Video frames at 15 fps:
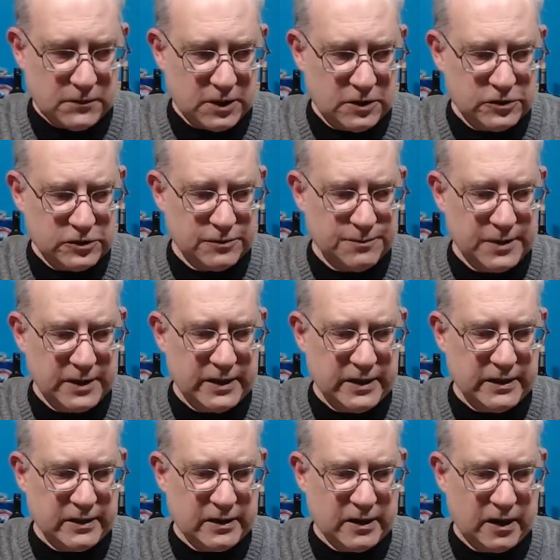to
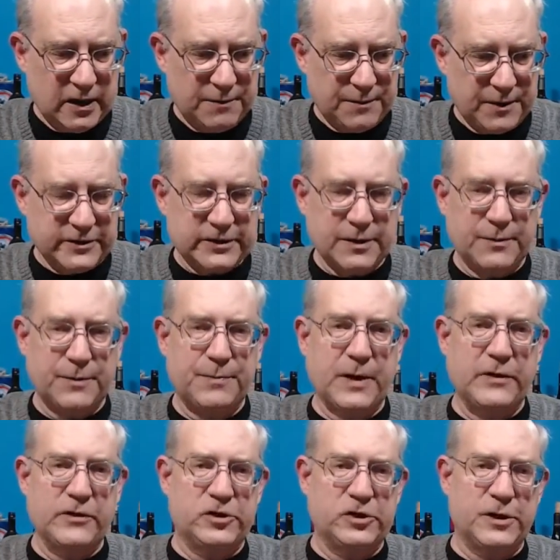me, by the time I pay
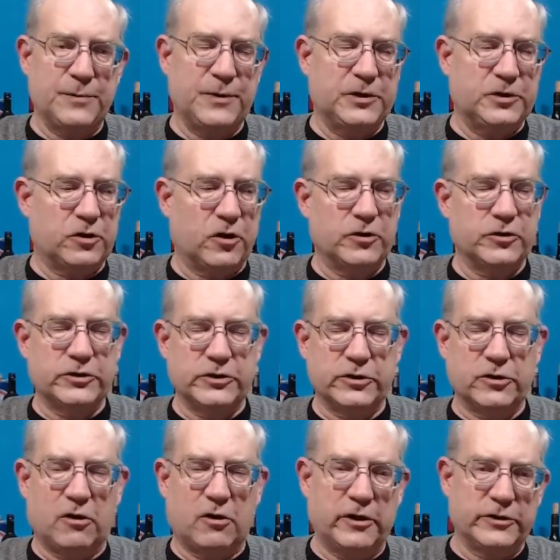the shipping charges and
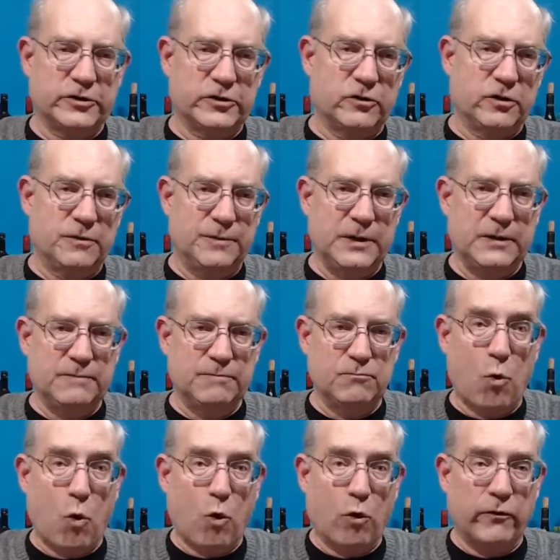all, it's going to be
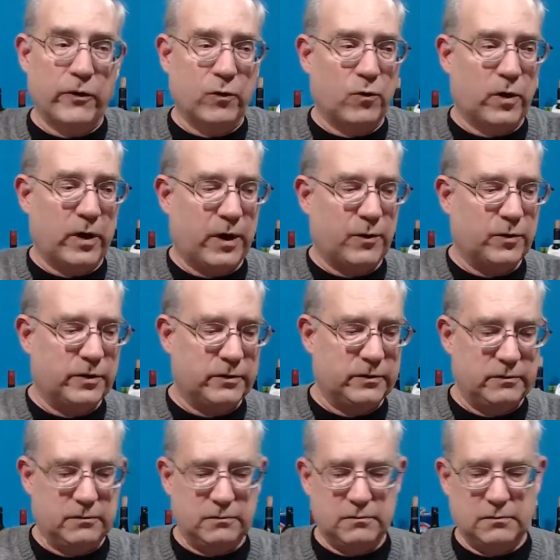more than what it would
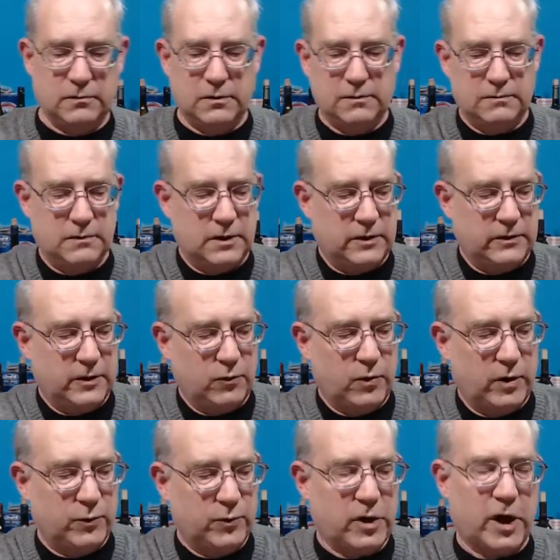
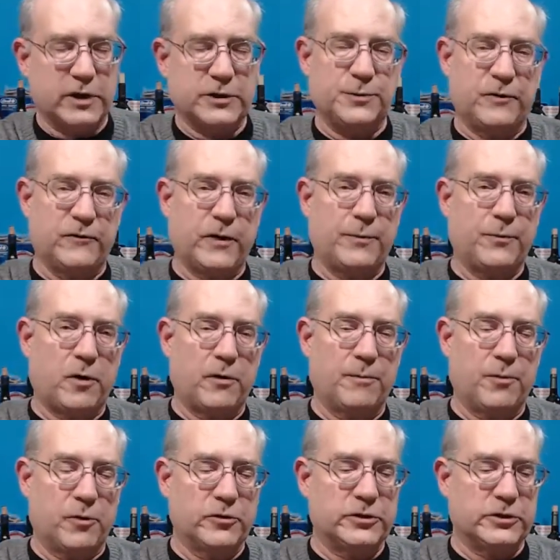cost me if I
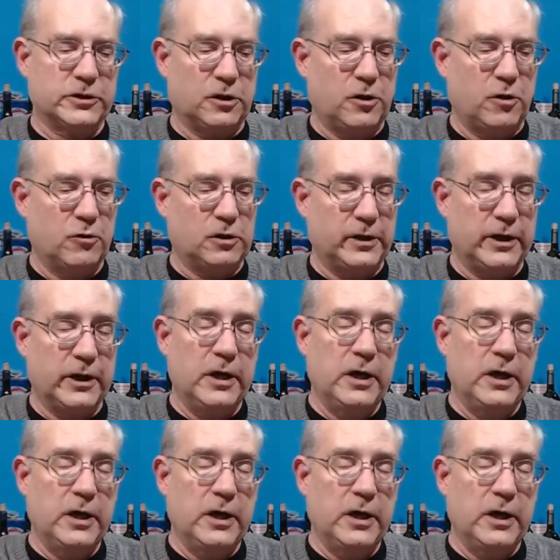purchase it locally.